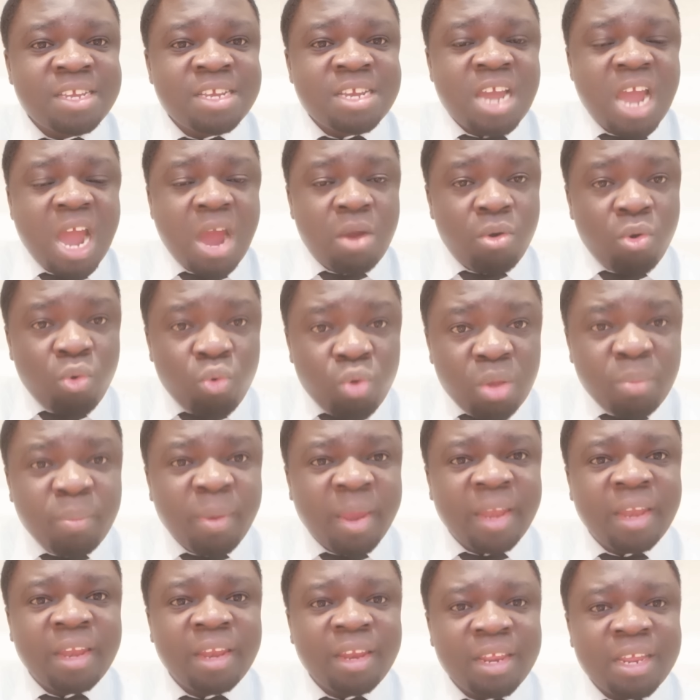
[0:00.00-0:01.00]
our
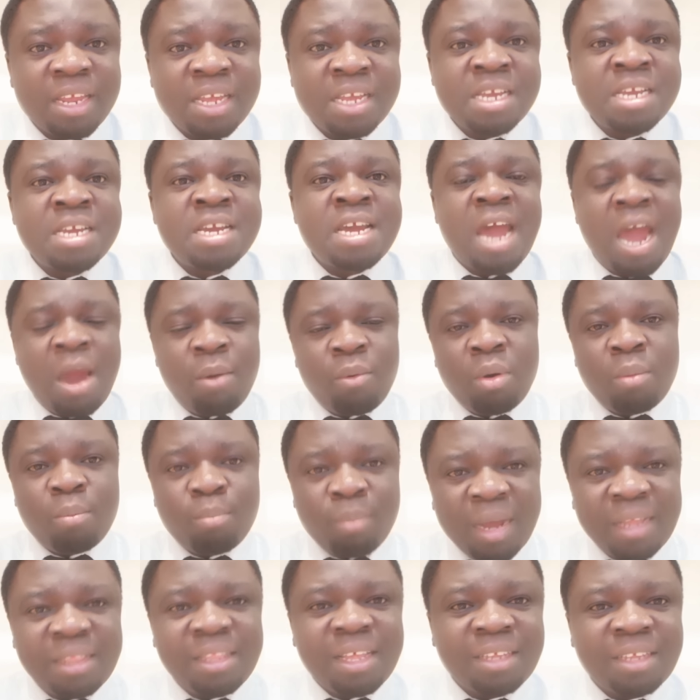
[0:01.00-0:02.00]
women, our
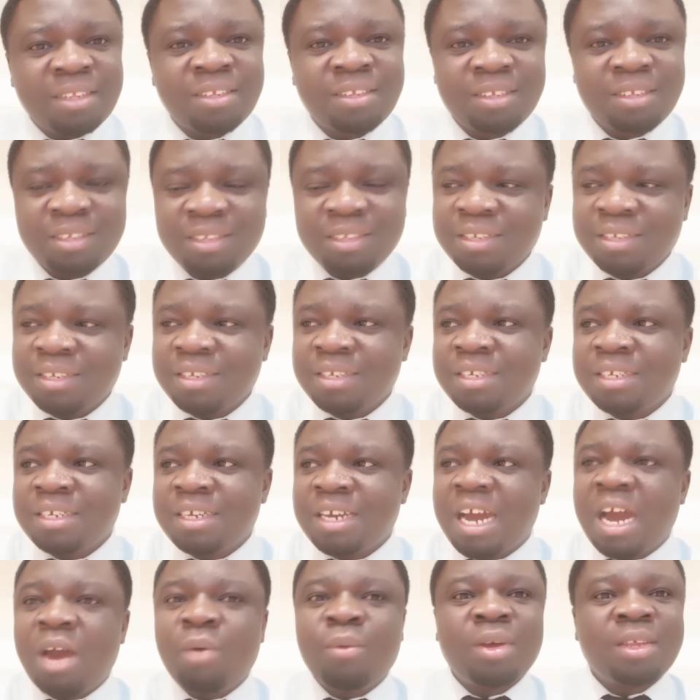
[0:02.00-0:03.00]
mothers,
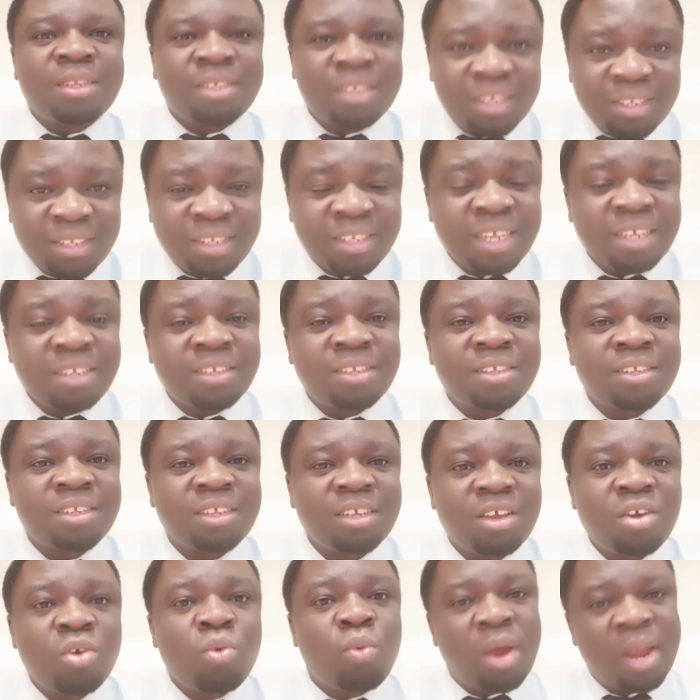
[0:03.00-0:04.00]
our sisters
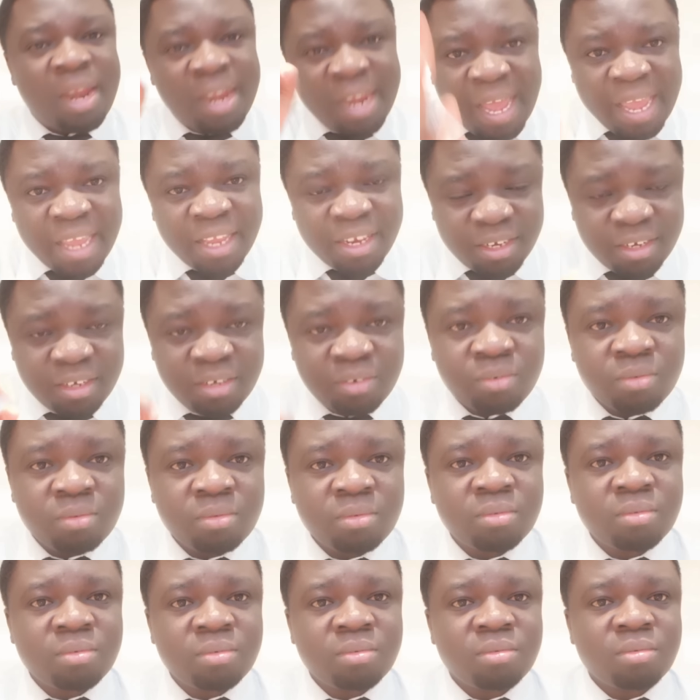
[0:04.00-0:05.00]
were lied
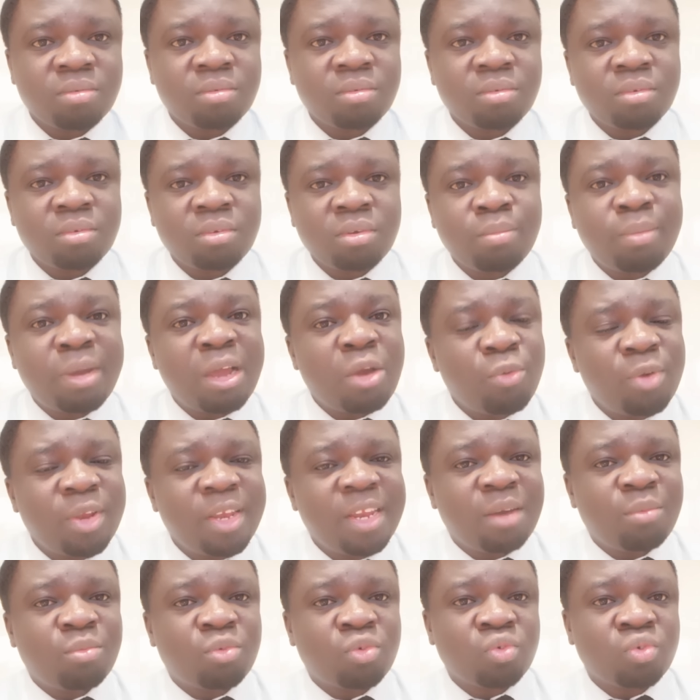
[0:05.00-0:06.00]
by
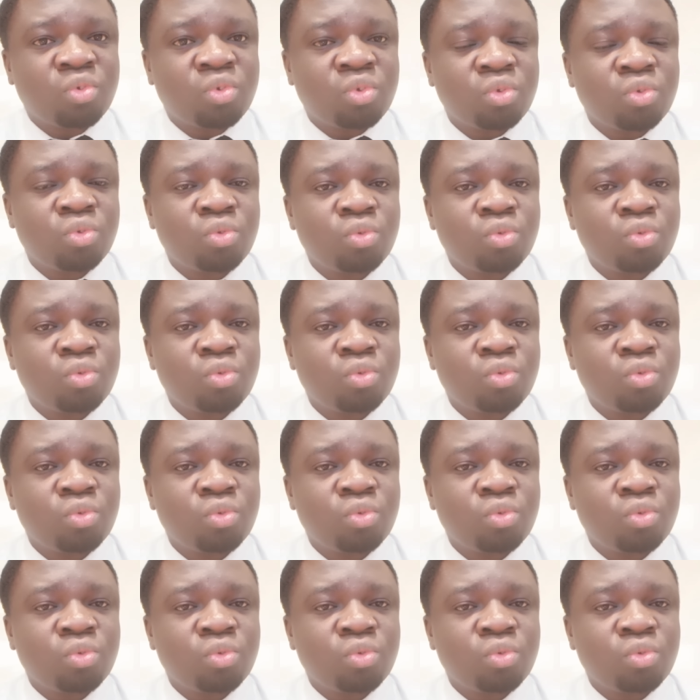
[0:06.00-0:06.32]
William Ruto.